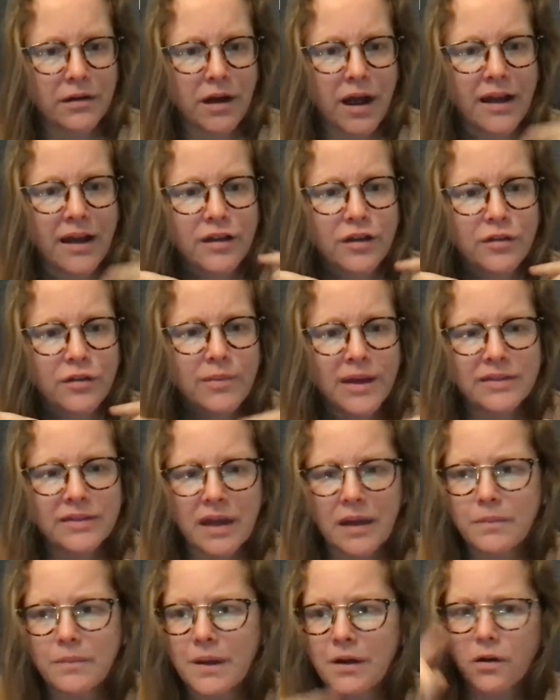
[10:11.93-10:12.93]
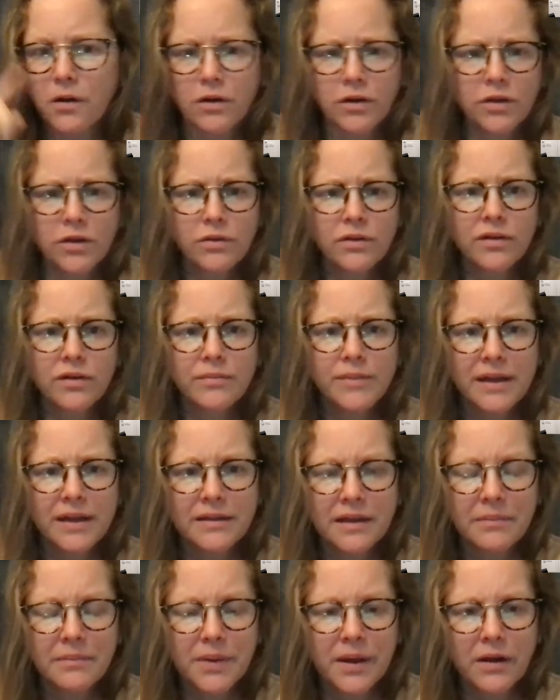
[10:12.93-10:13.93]
I could make that better, or you can make
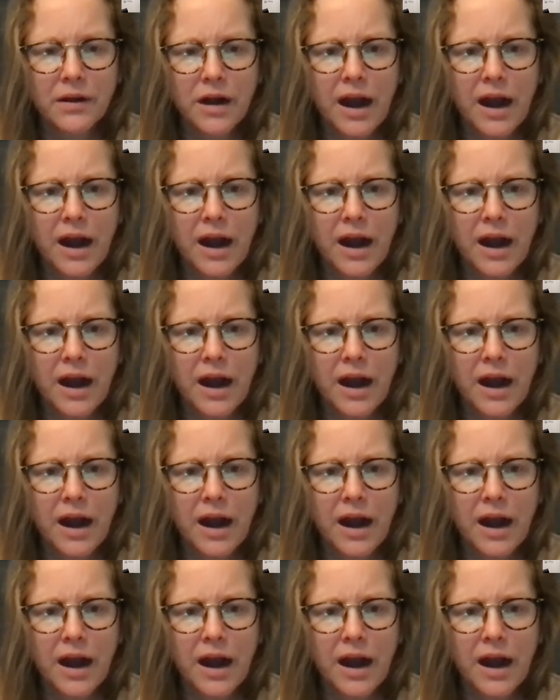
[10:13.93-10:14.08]
that better.